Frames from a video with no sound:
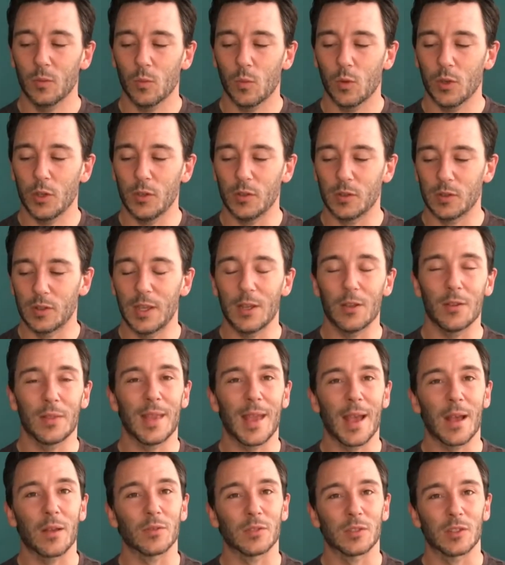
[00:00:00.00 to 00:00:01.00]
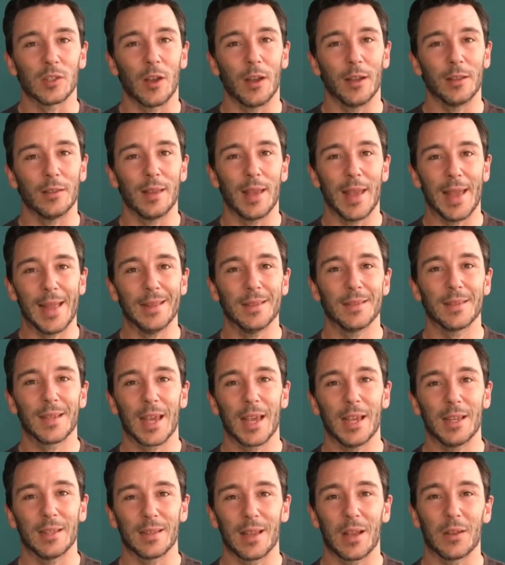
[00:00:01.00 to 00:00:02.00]
what you see on the outside that
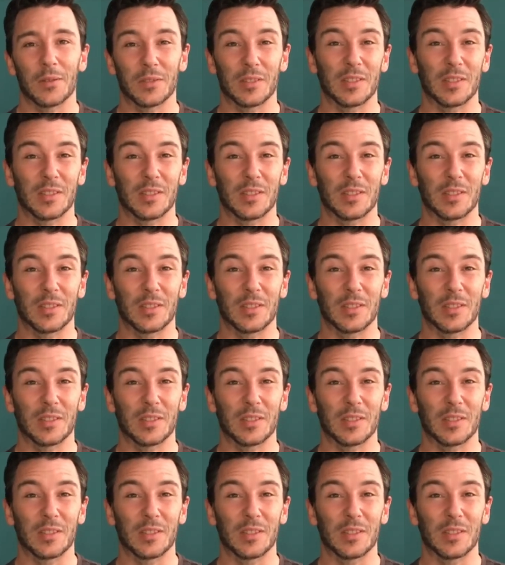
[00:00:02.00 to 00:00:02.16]
indicates how